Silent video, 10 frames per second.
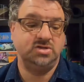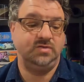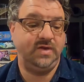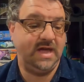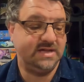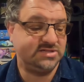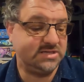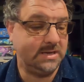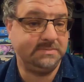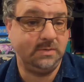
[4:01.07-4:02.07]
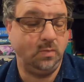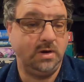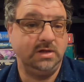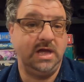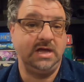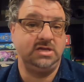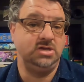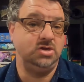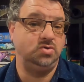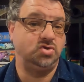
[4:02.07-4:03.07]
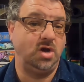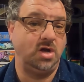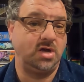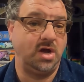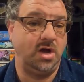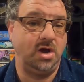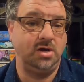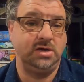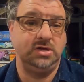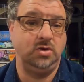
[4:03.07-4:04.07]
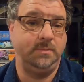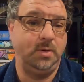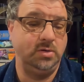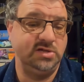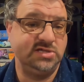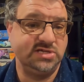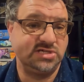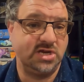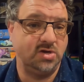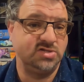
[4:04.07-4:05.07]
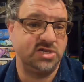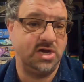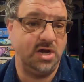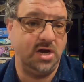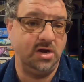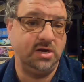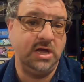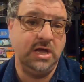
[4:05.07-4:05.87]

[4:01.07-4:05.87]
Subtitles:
So if you had something where you draw a card and your opponent discards a card,